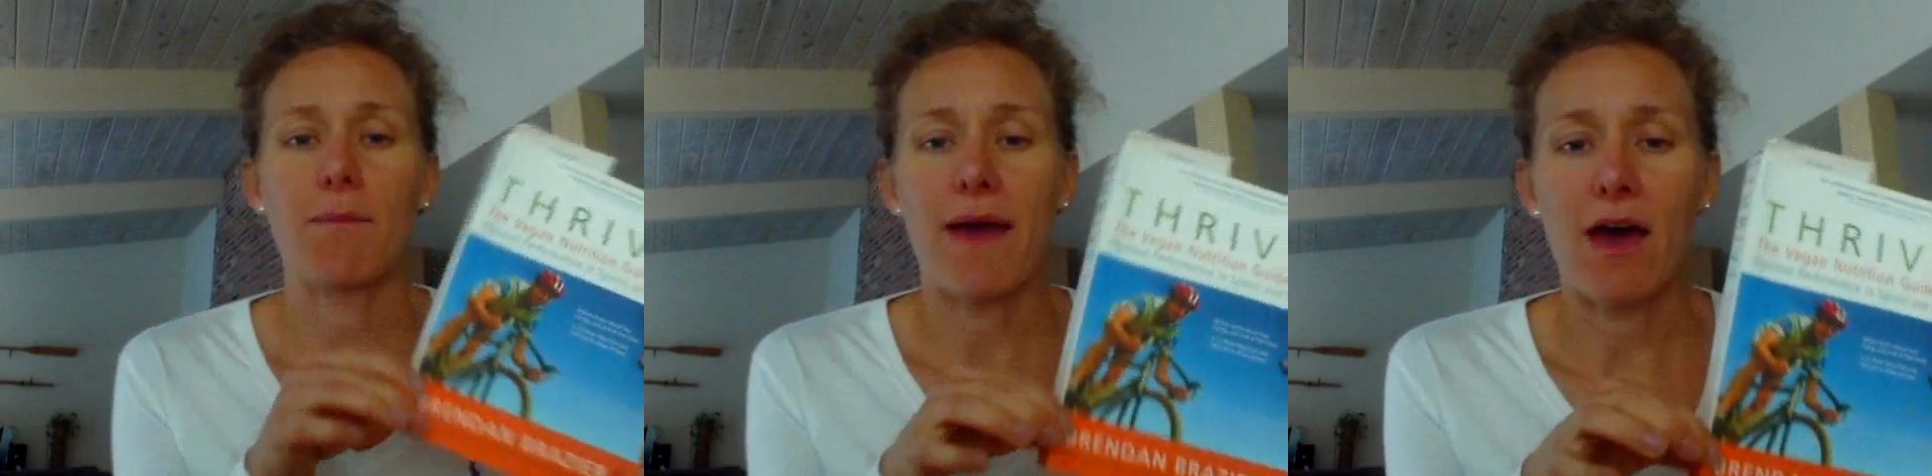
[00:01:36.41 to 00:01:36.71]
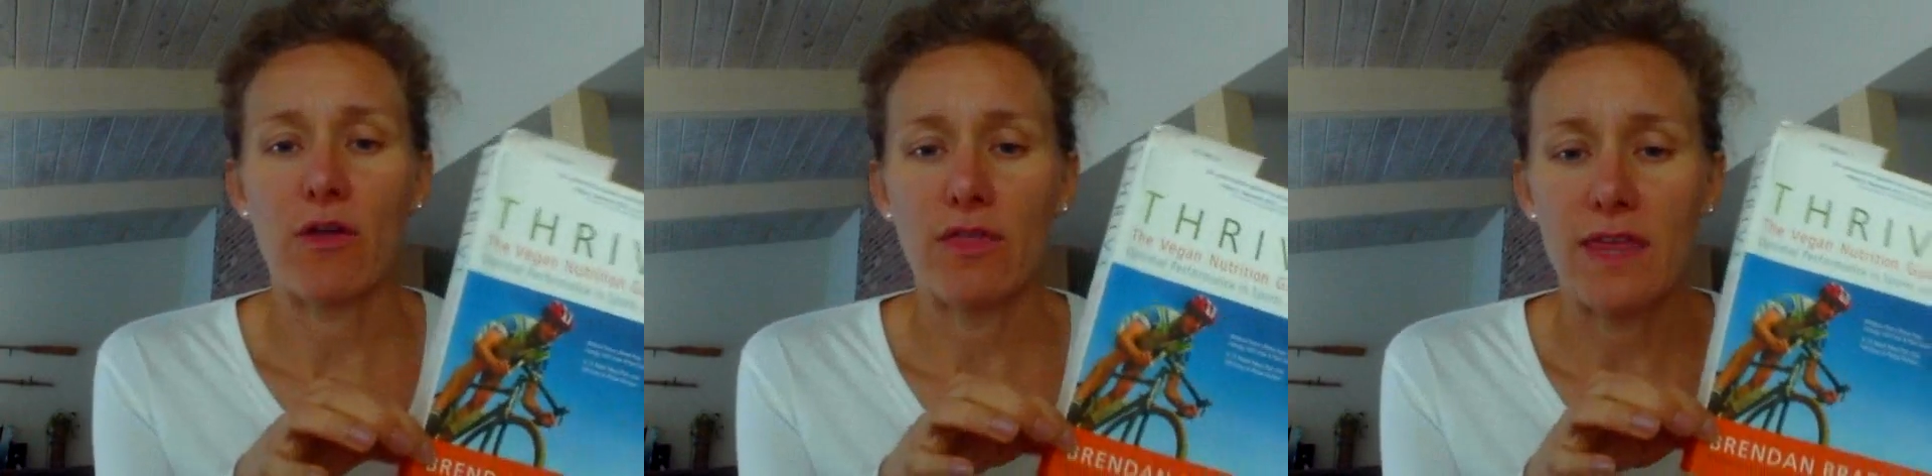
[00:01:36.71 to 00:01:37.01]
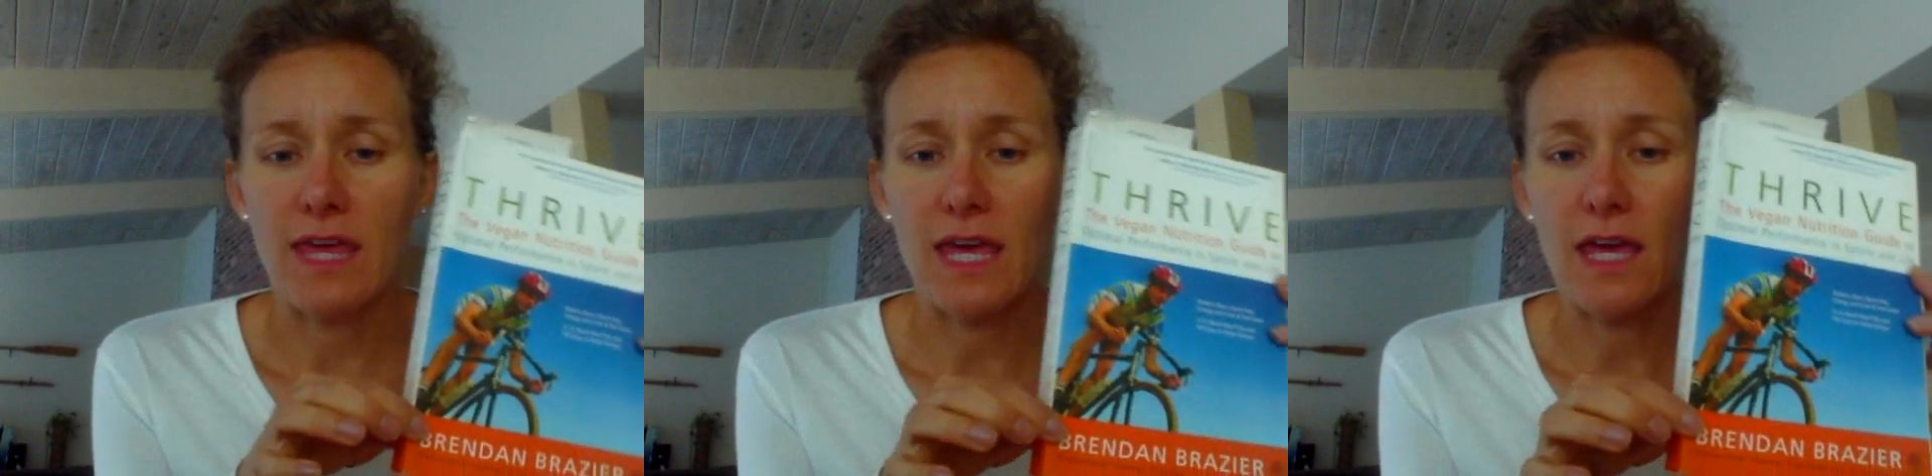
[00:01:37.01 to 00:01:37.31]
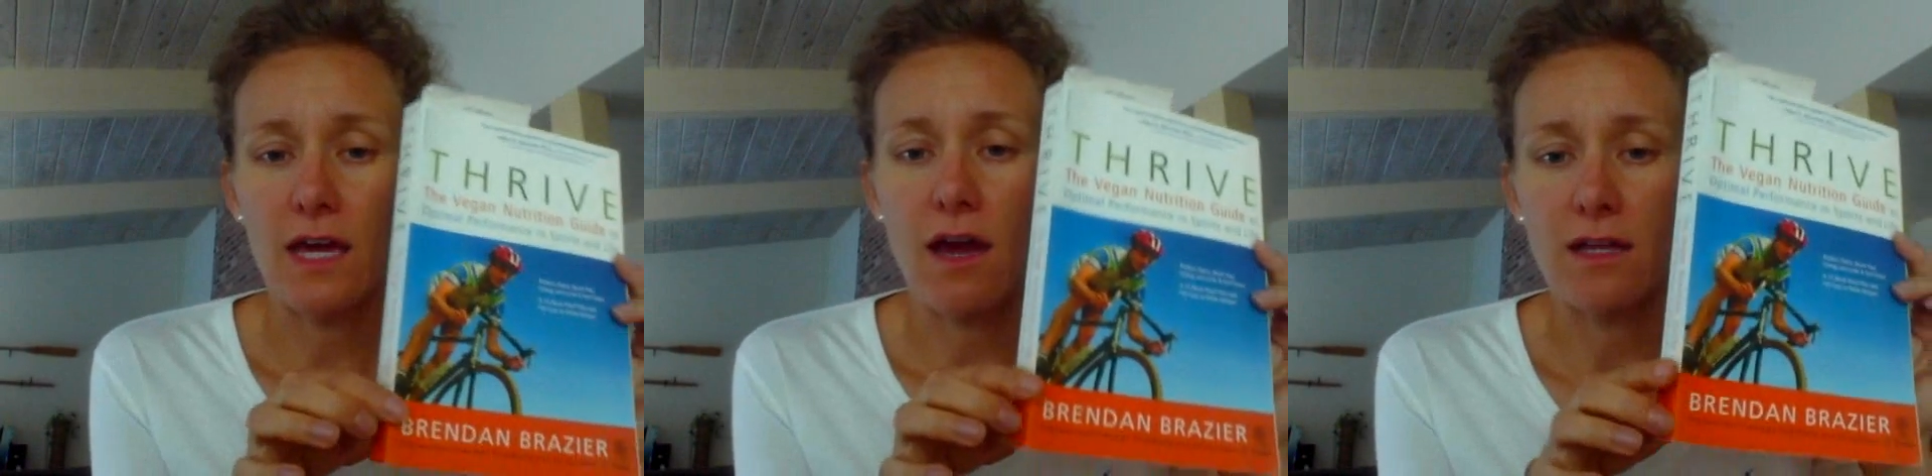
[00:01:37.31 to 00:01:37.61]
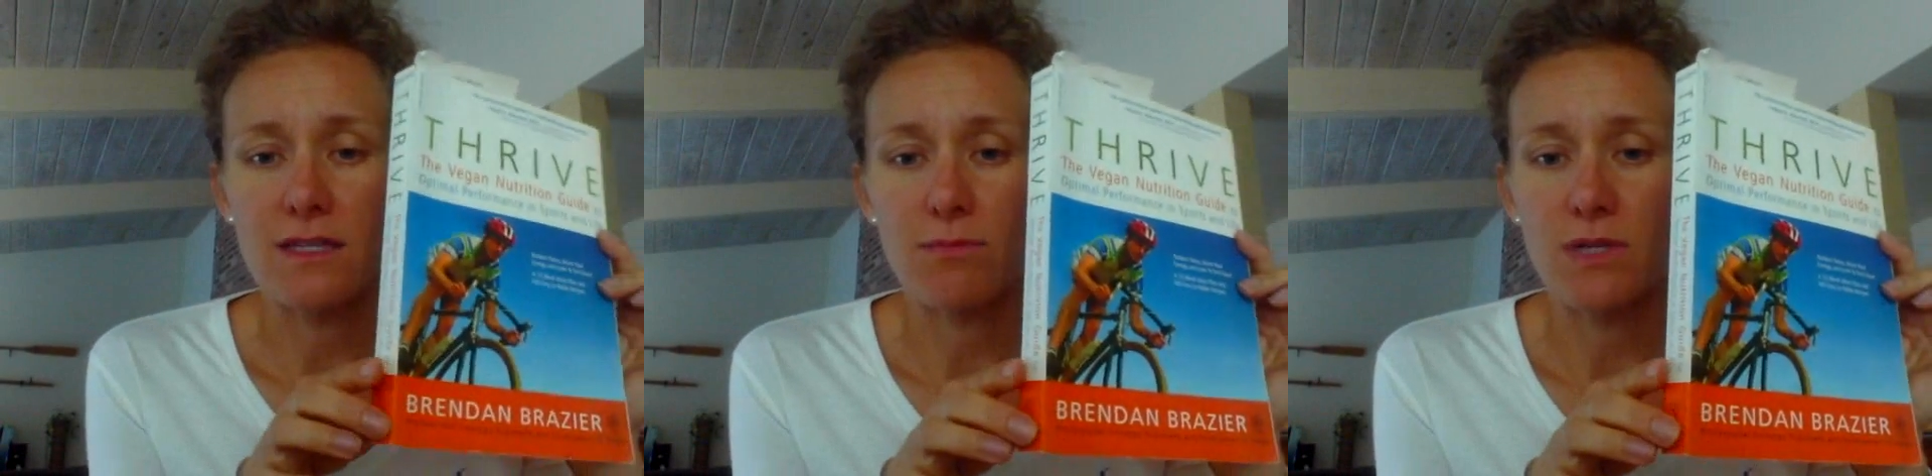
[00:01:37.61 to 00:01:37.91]
about the
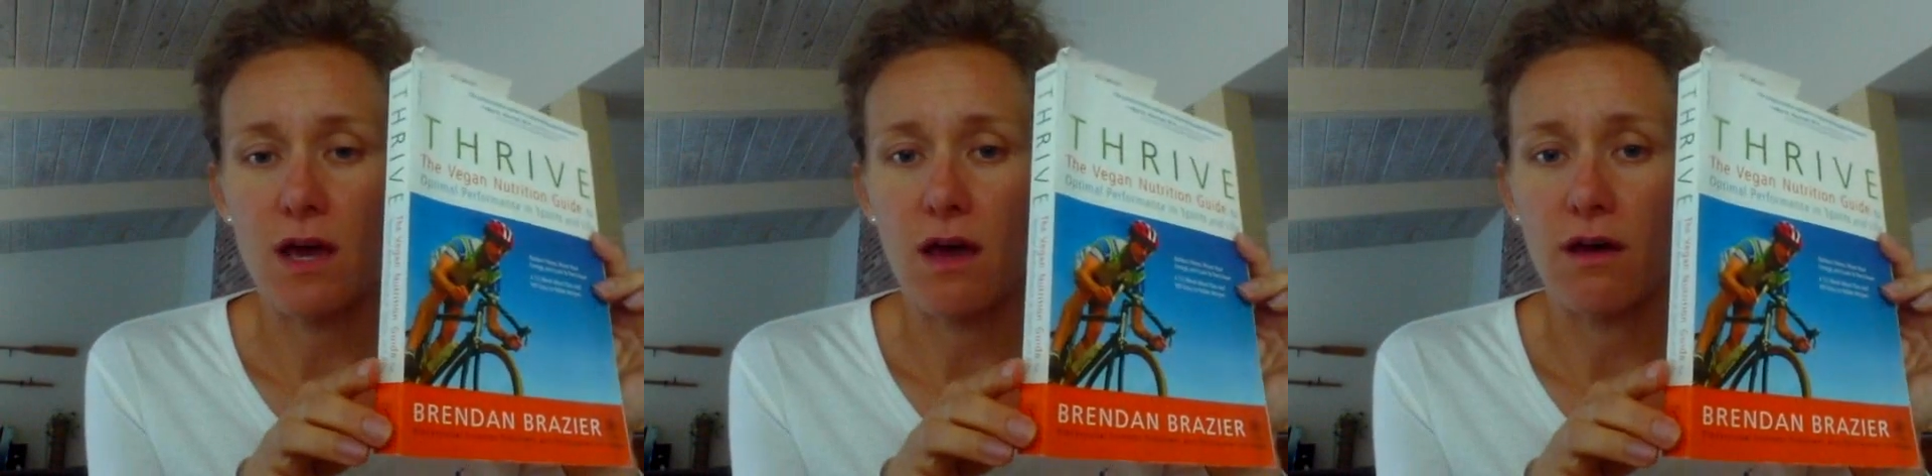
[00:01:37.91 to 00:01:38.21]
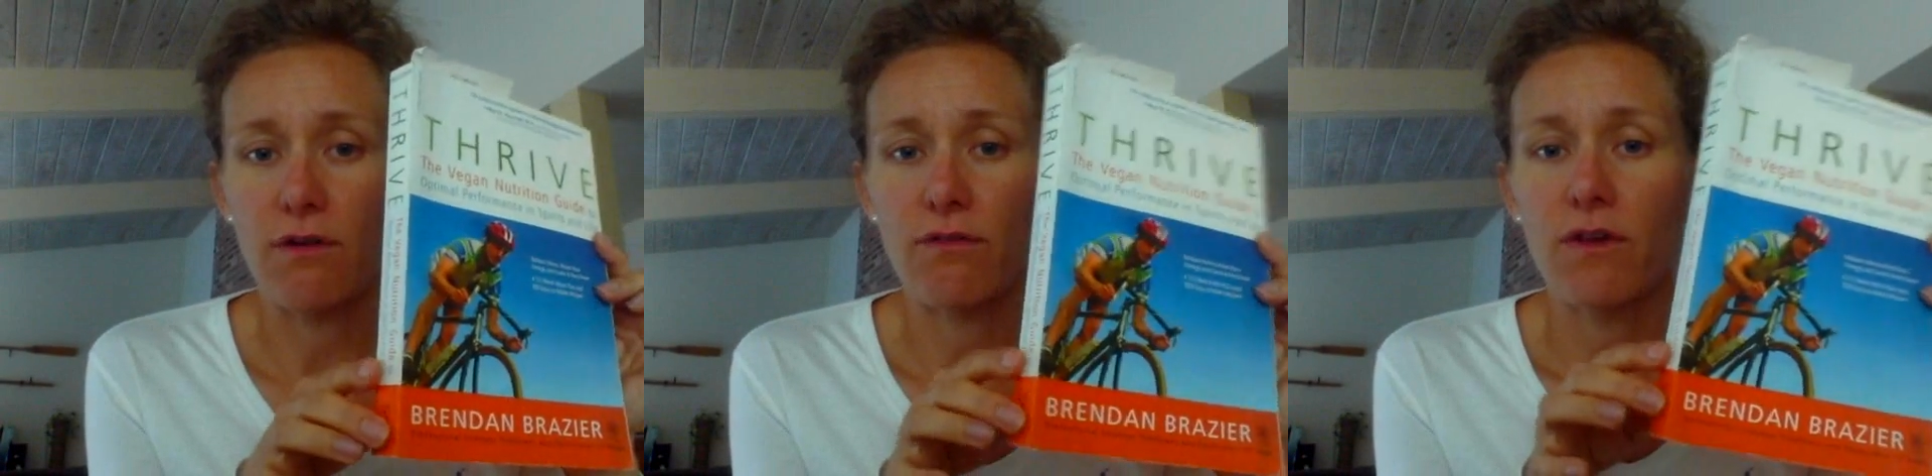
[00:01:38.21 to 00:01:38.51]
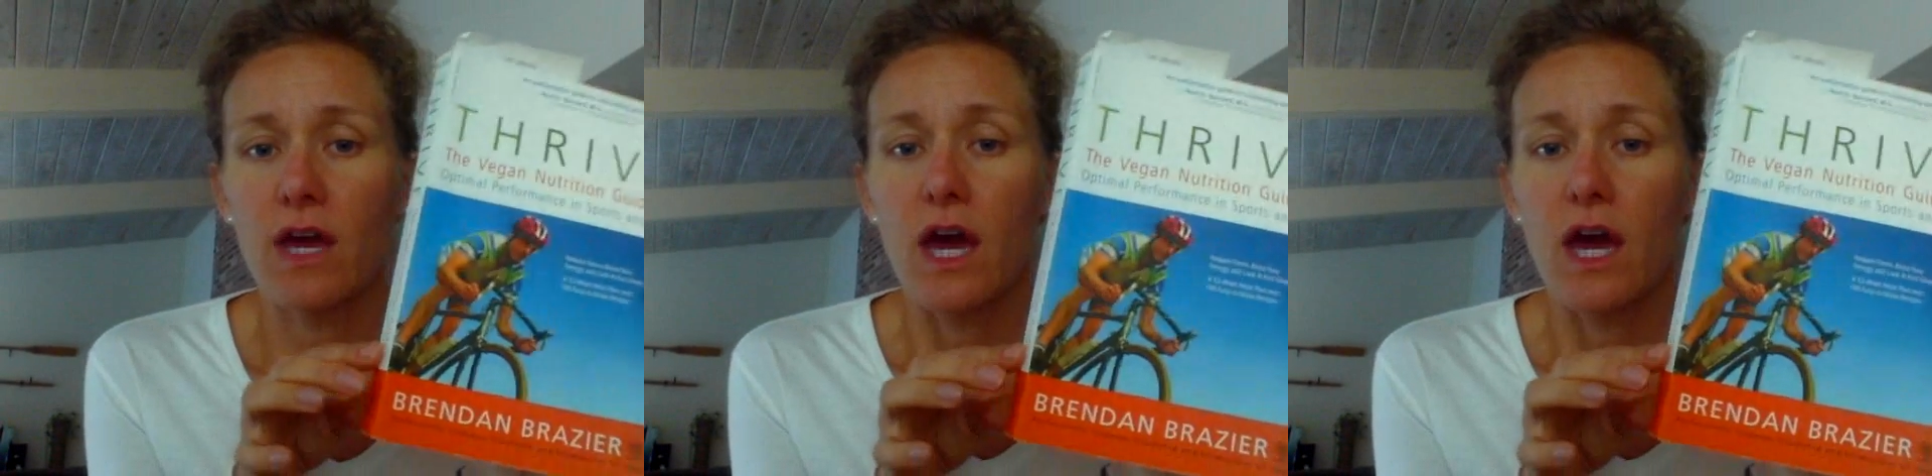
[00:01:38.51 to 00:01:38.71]
concept of